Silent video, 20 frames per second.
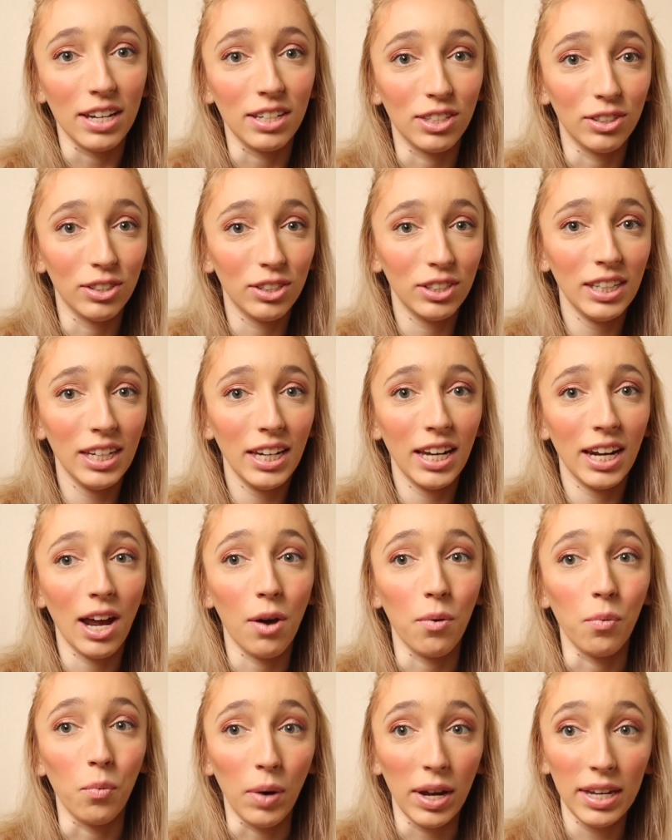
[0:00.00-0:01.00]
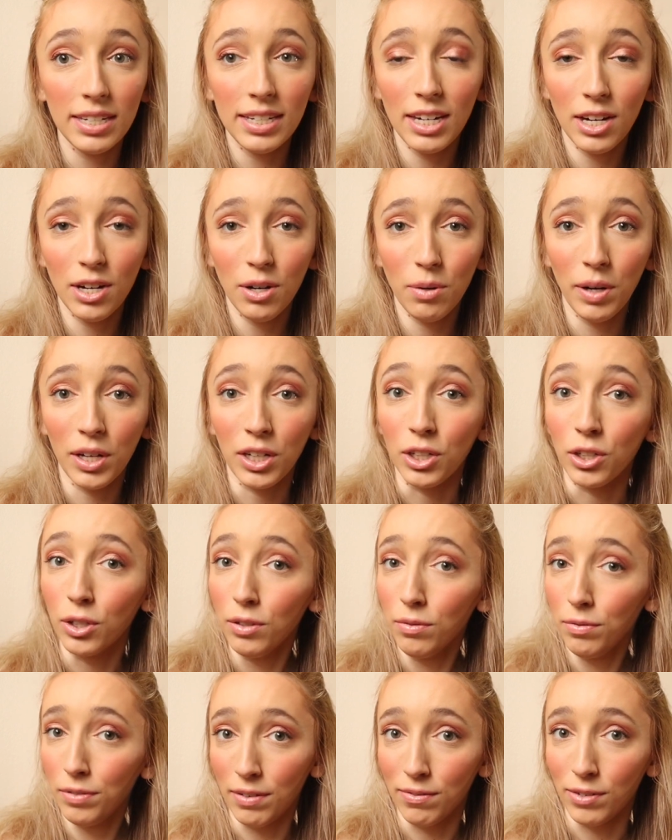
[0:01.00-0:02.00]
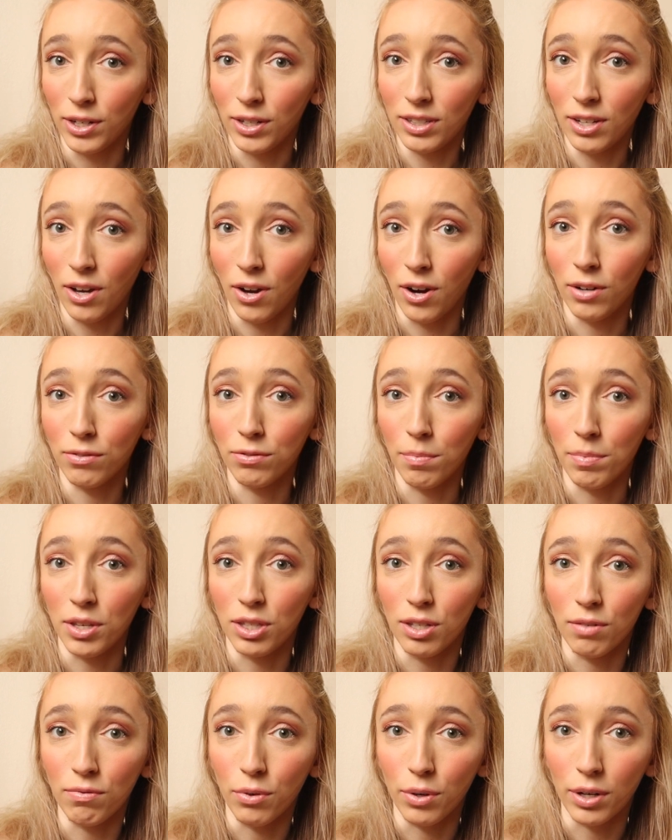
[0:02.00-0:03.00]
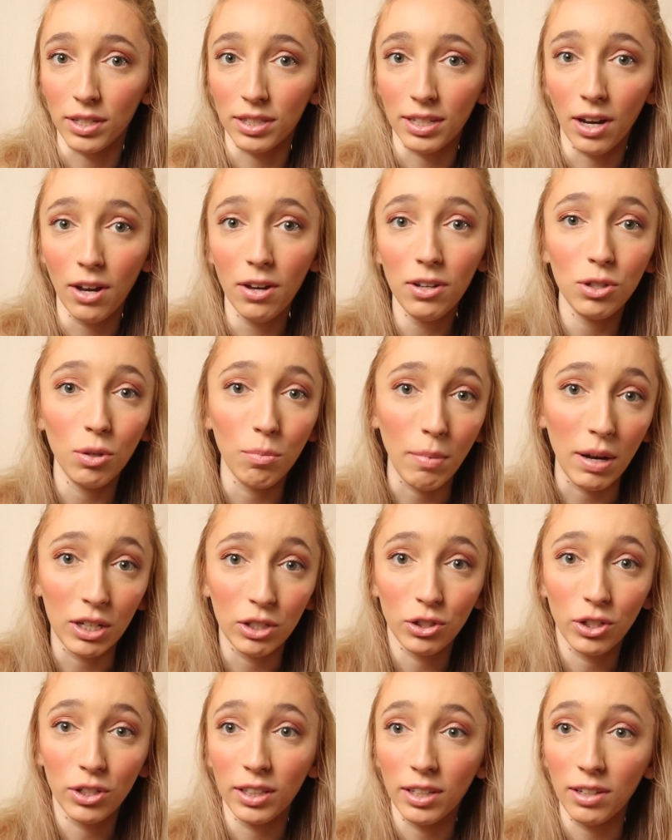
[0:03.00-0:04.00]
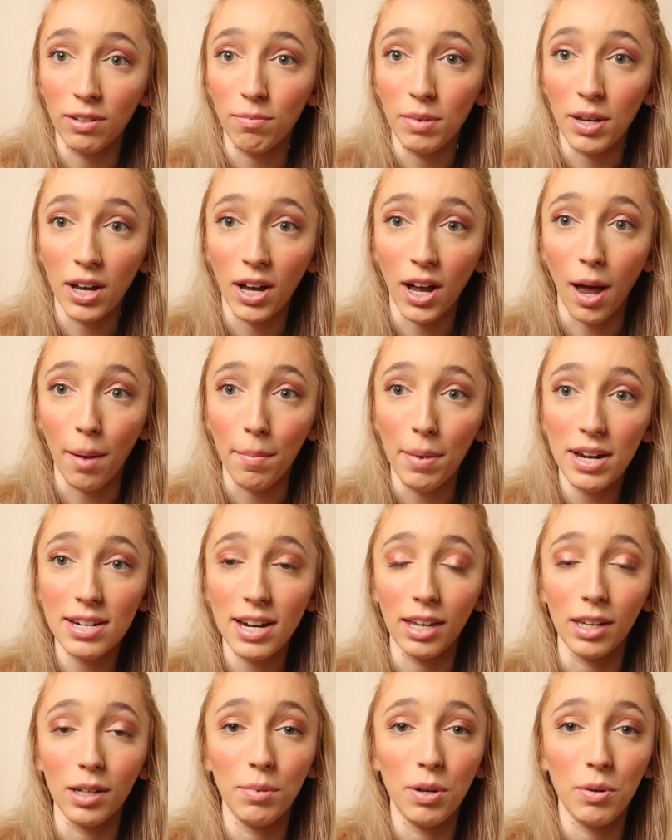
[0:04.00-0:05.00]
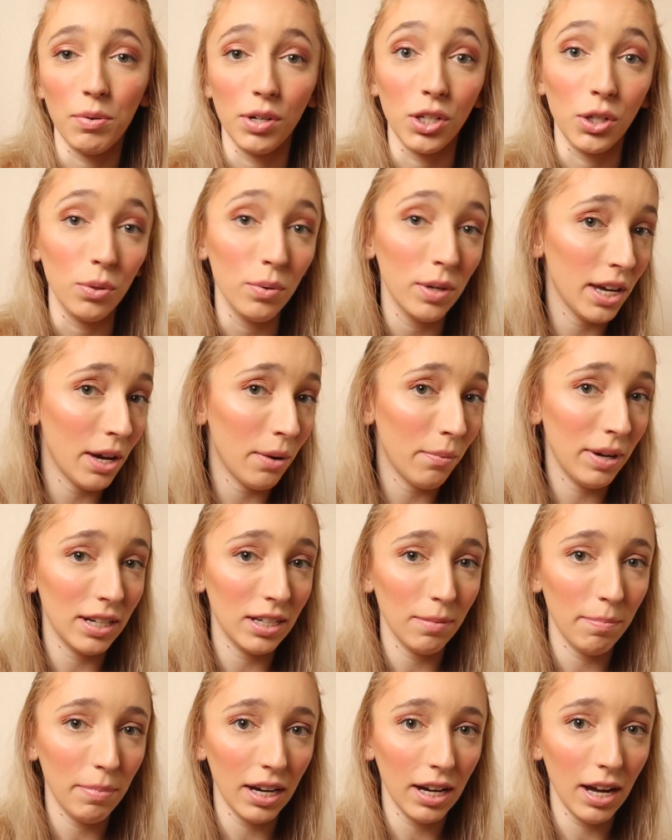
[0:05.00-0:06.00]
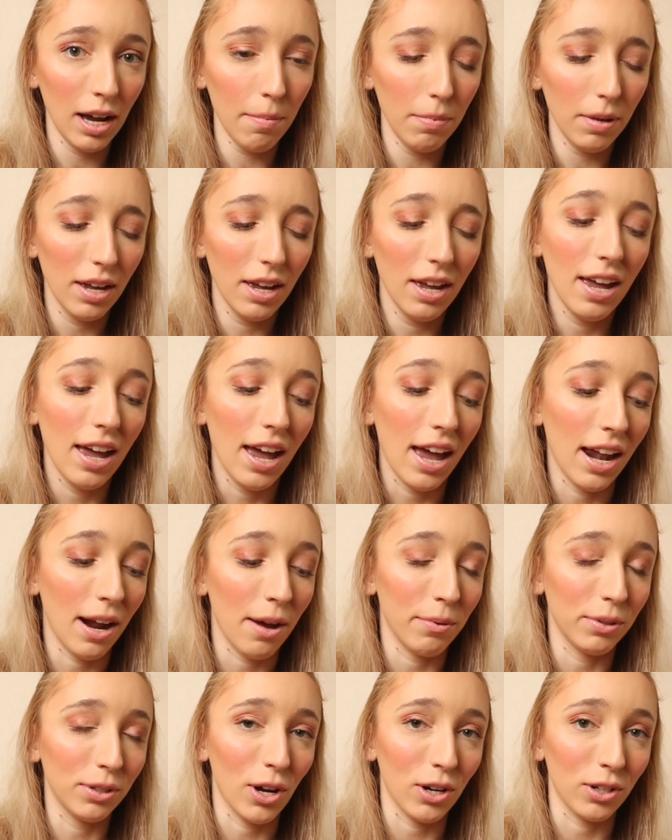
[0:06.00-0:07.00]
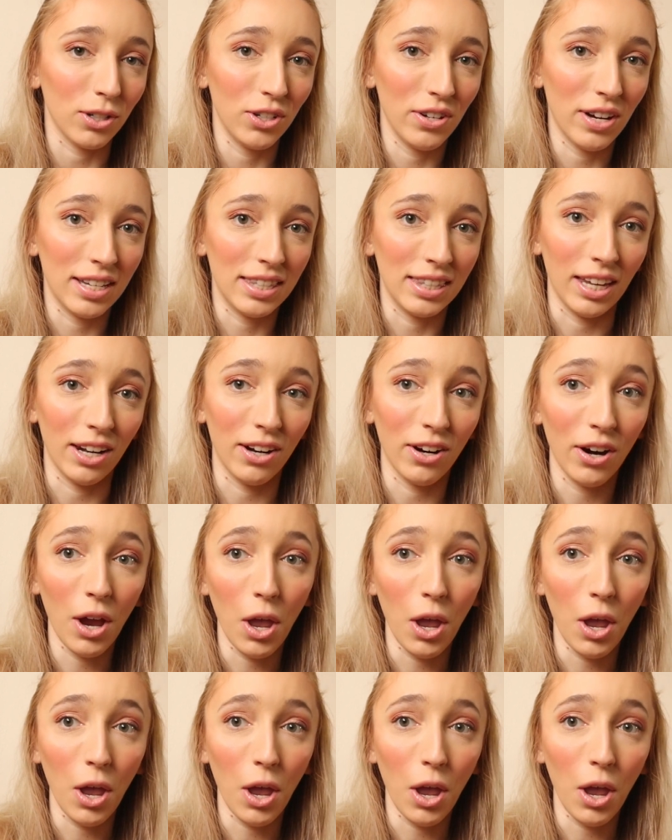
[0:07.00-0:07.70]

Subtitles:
I seriously cannot wait to hear what your favorites are from the Sephora sale, so make sure to leave me a comment telling me what you can't wait to pick up, and I will talk to you guys later.